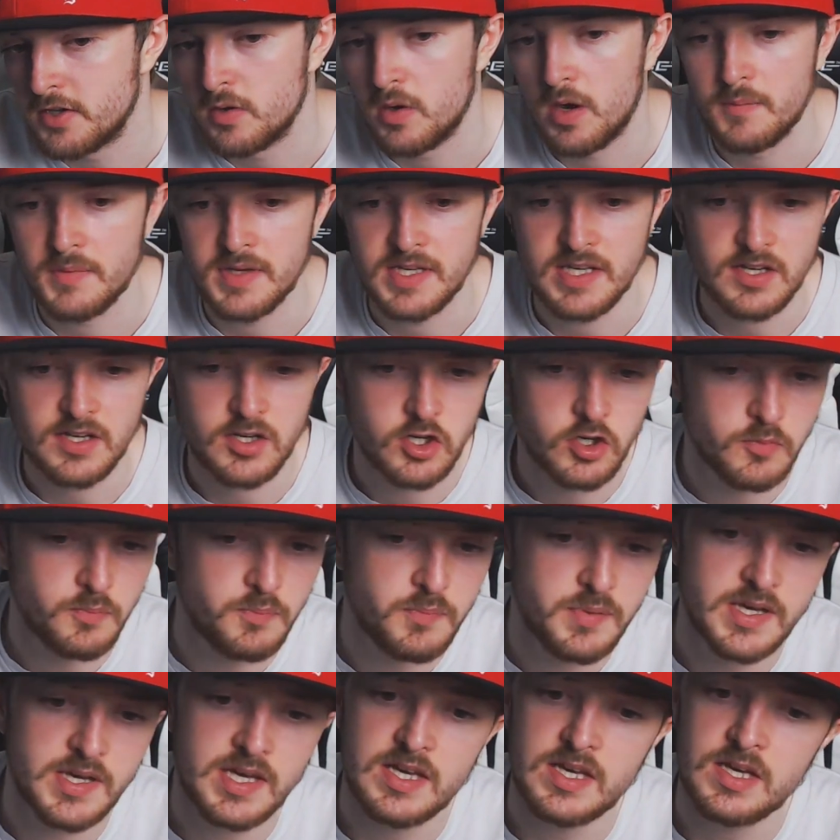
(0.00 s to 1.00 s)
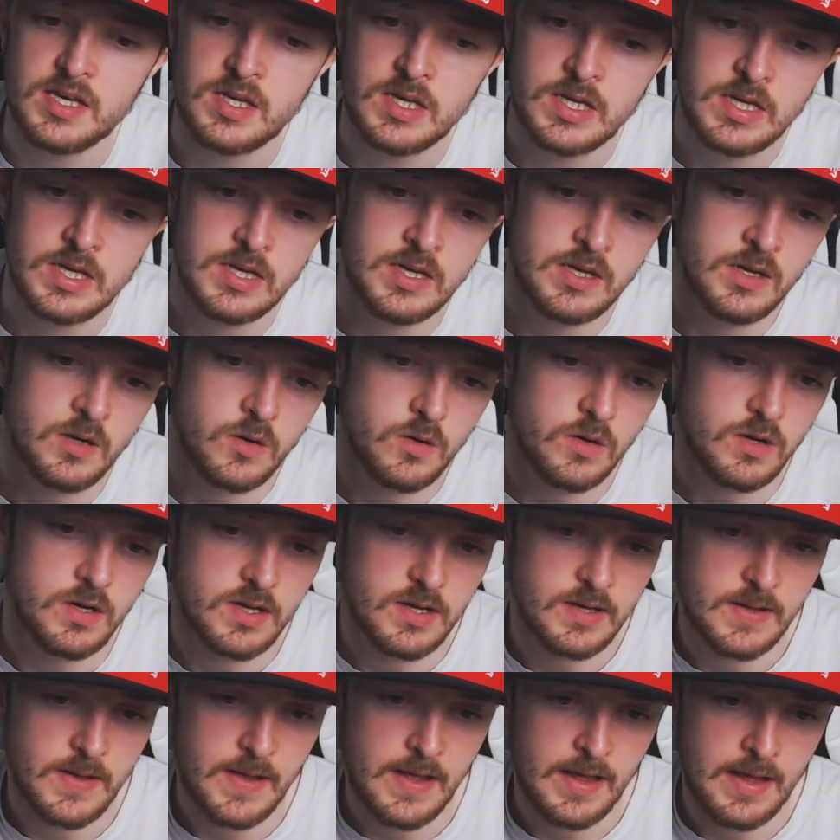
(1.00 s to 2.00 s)
I mean, it could be
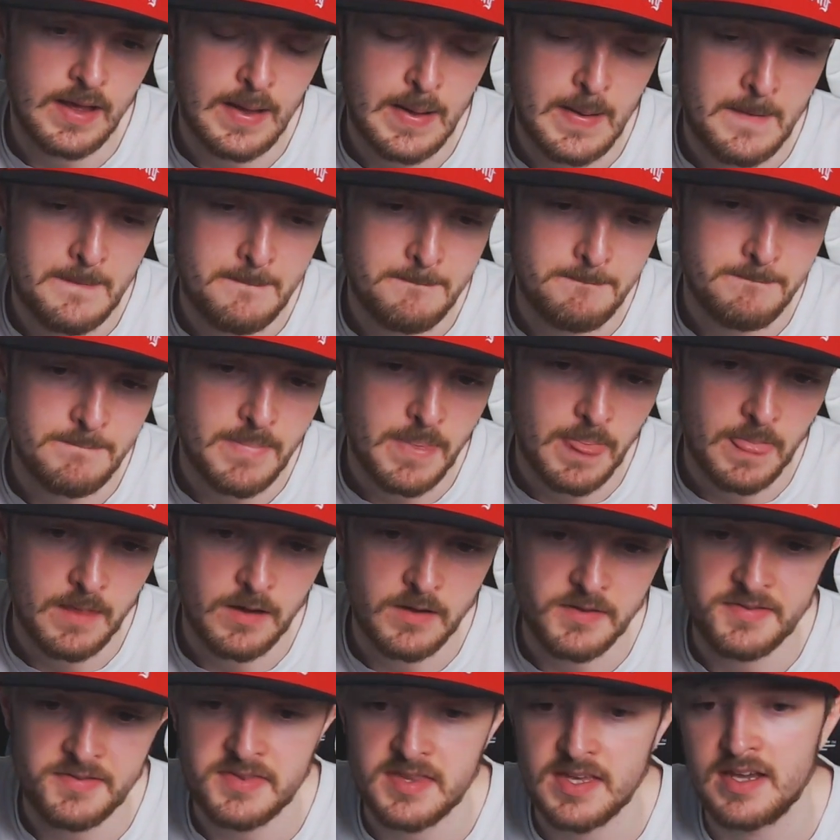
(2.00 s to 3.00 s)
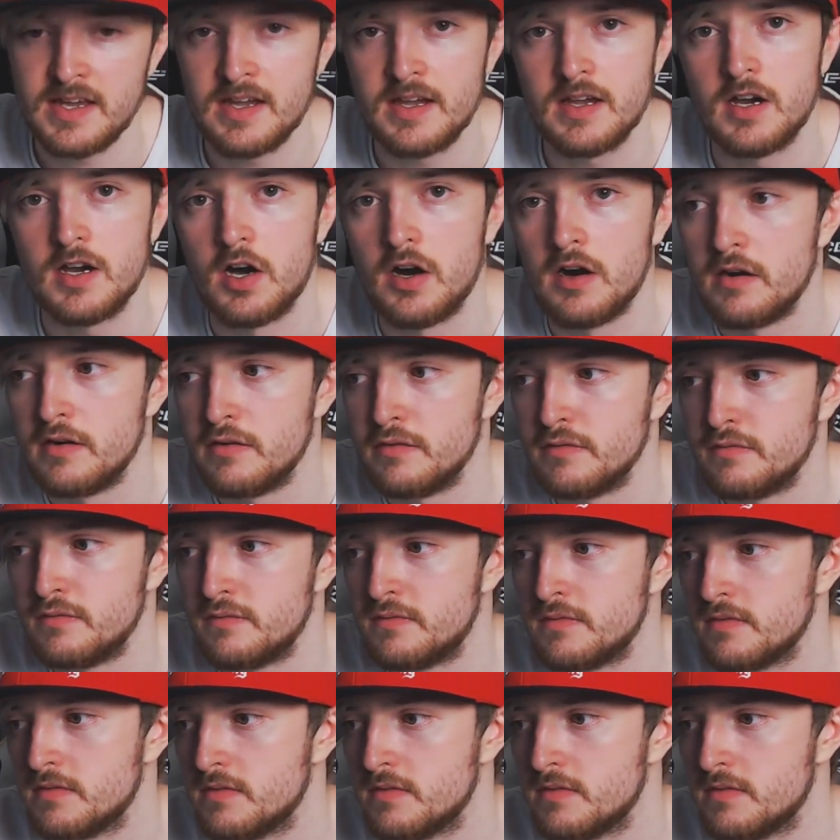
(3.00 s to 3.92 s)
a thing of